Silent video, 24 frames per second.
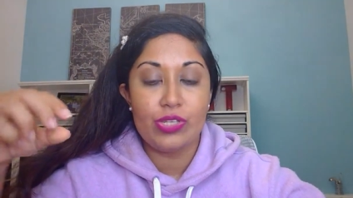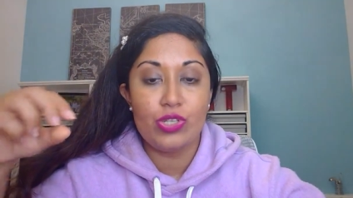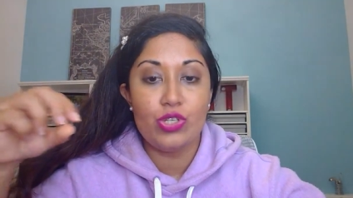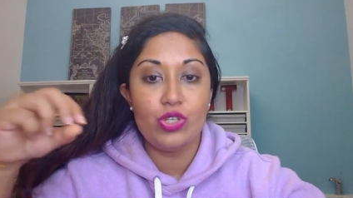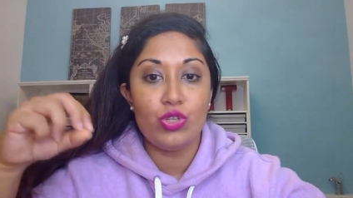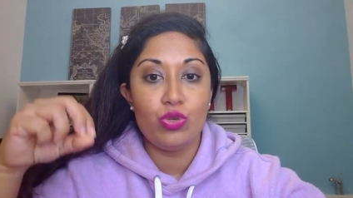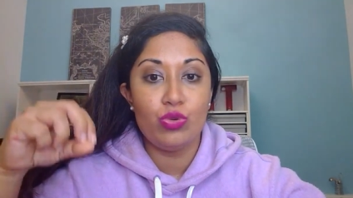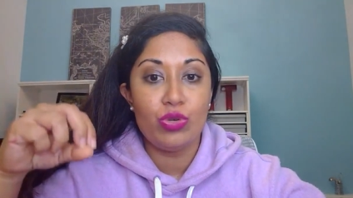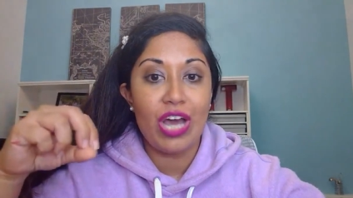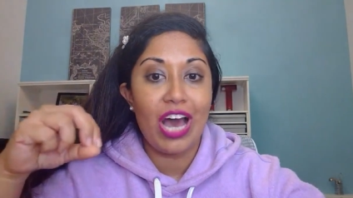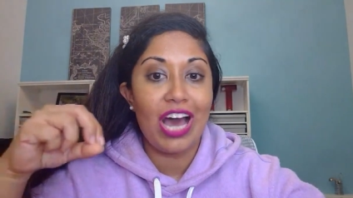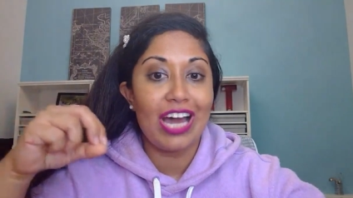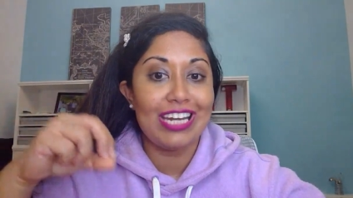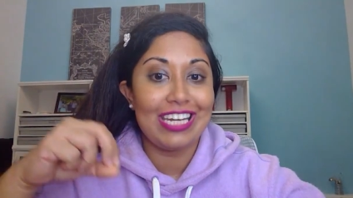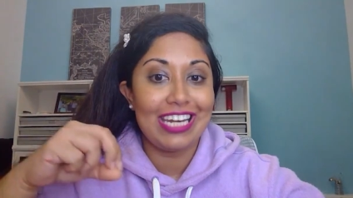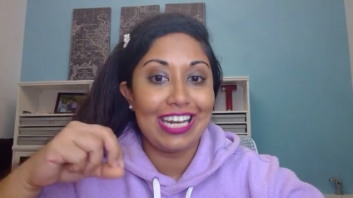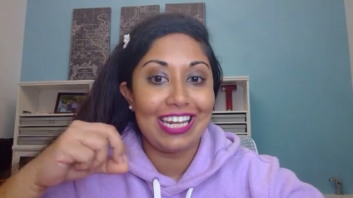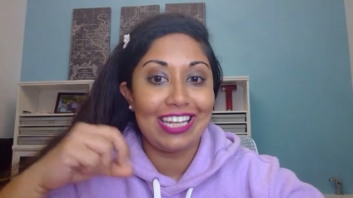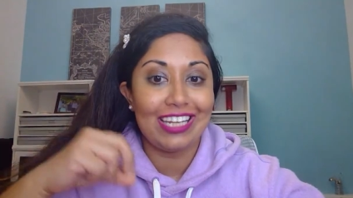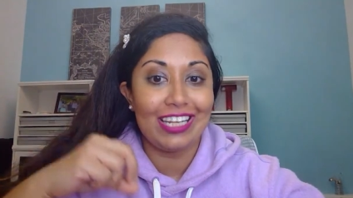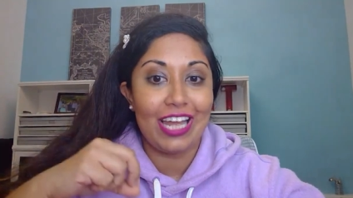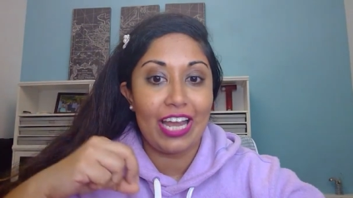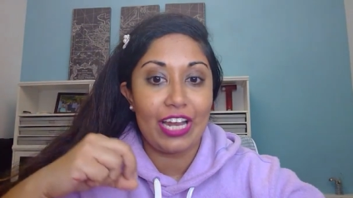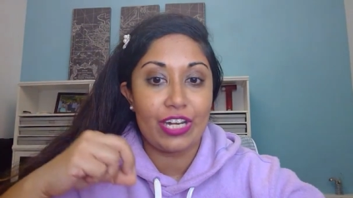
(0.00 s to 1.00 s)
do not
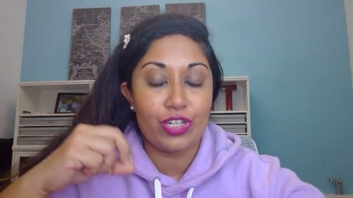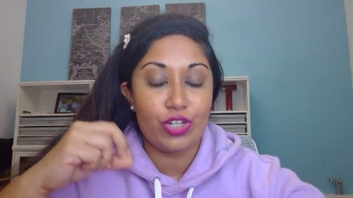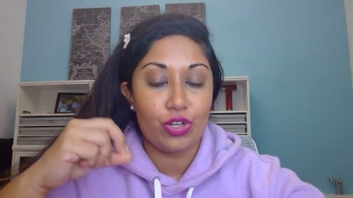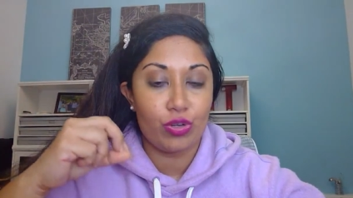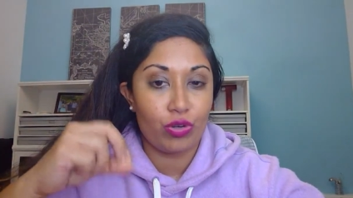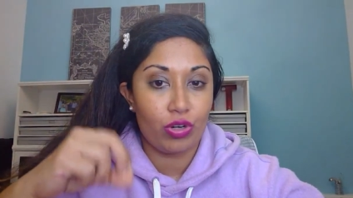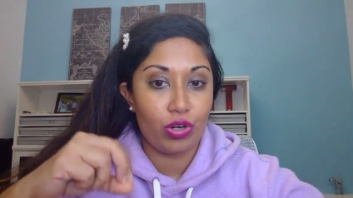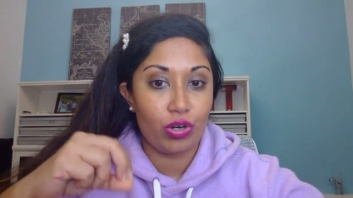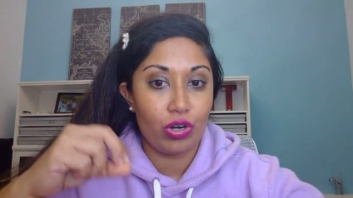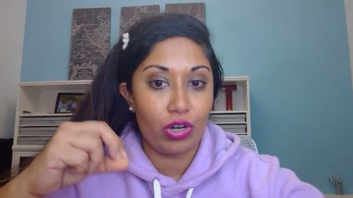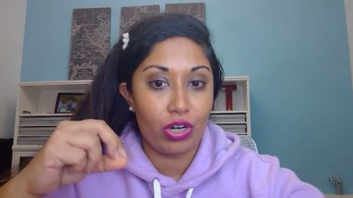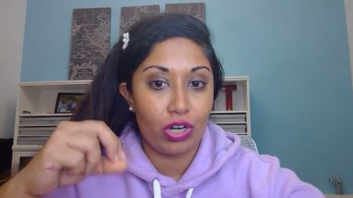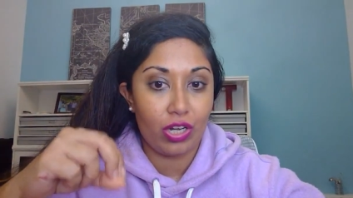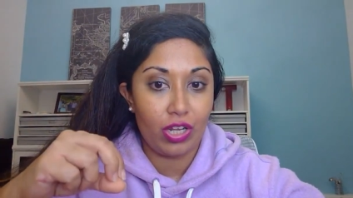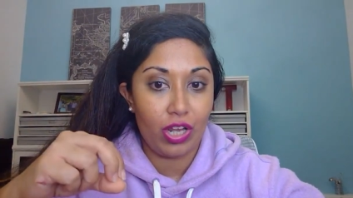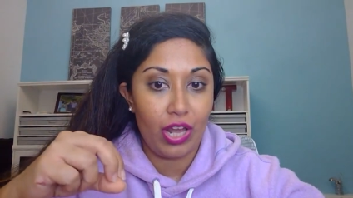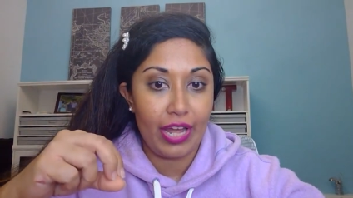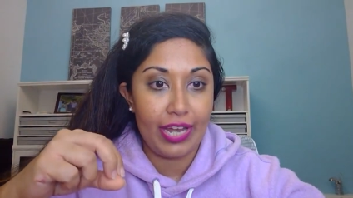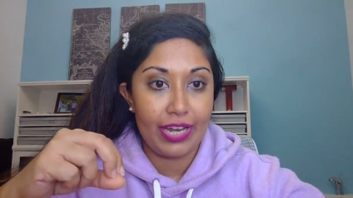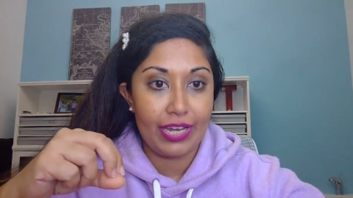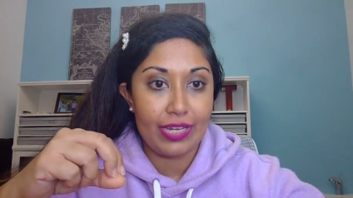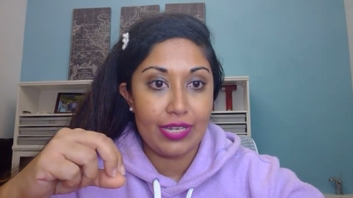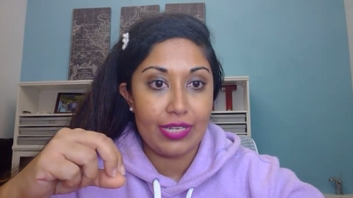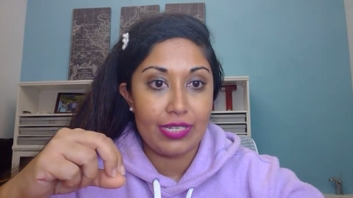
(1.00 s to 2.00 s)
neglect your current
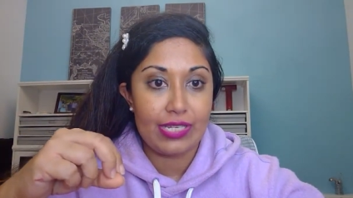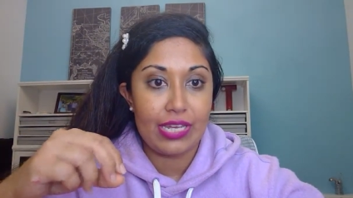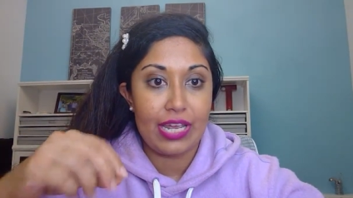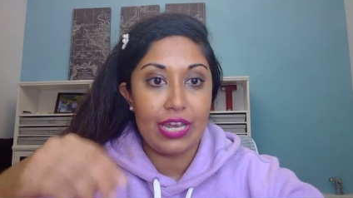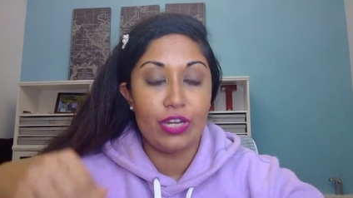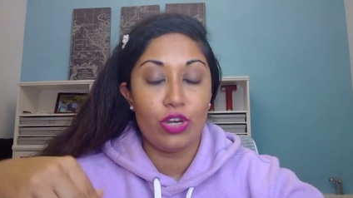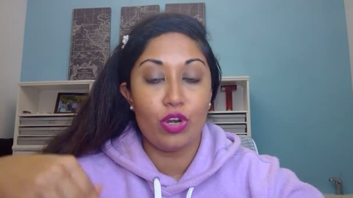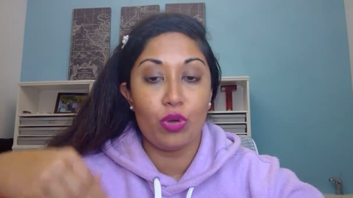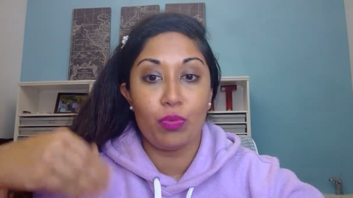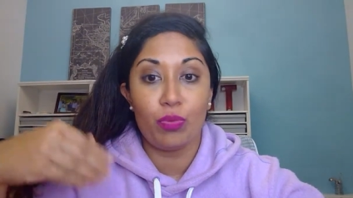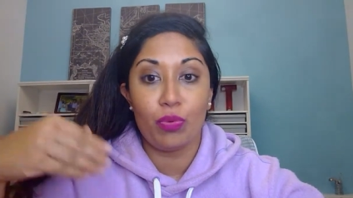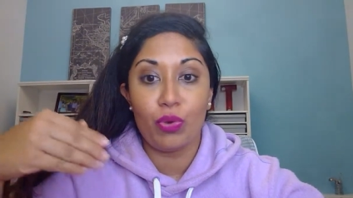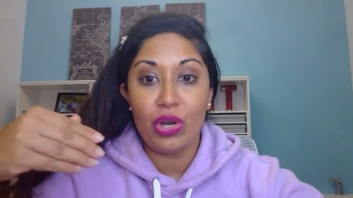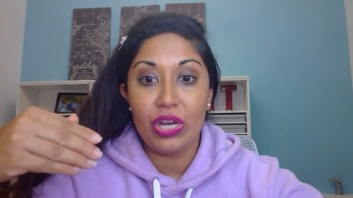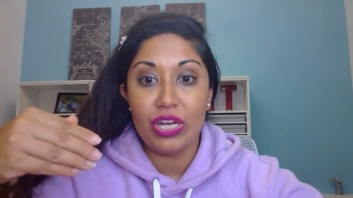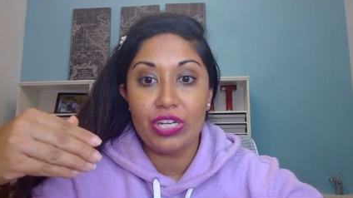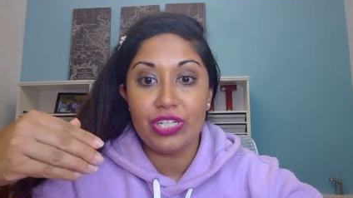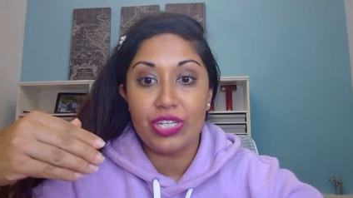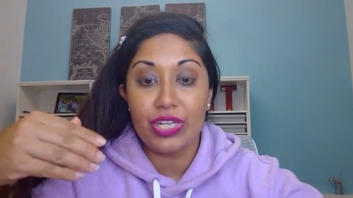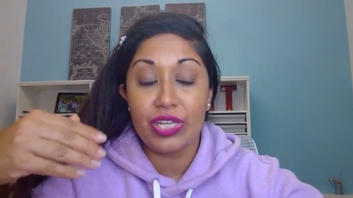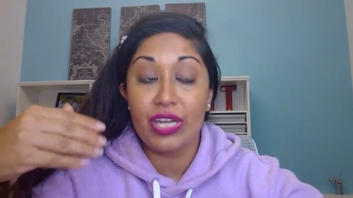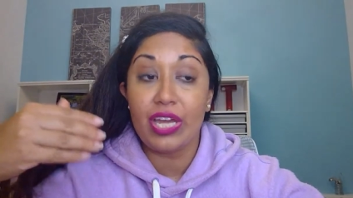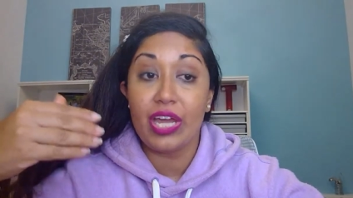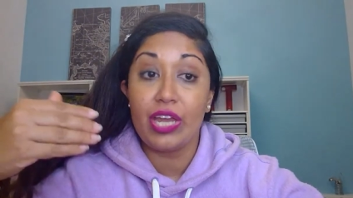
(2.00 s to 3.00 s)
clients and your
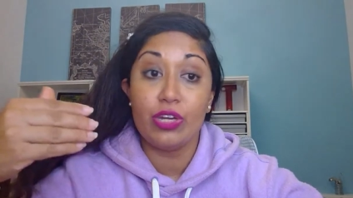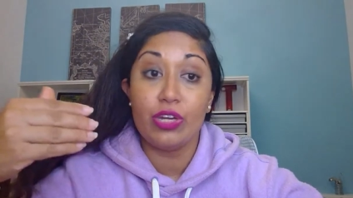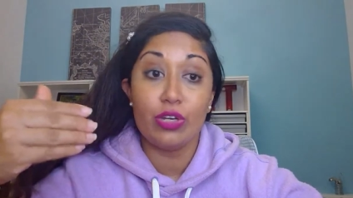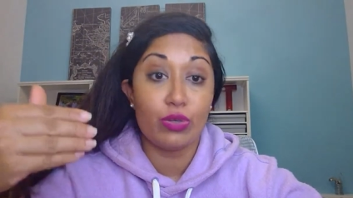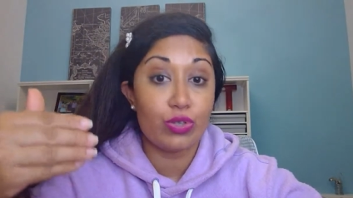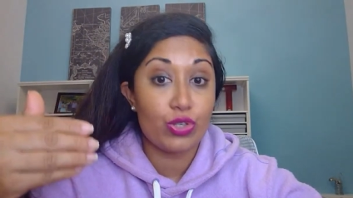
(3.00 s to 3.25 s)
branding and your